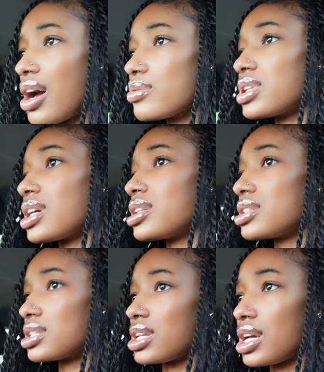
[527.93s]
I was like, does
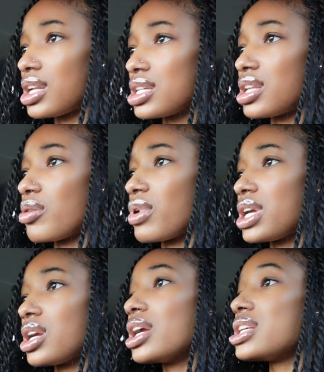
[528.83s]
the sign not say right
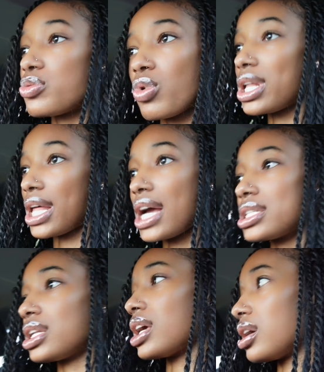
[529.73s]
here it's one line
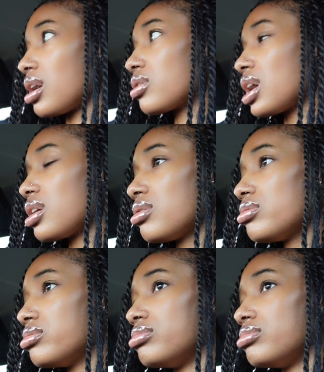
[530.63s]
today? Okay, cool.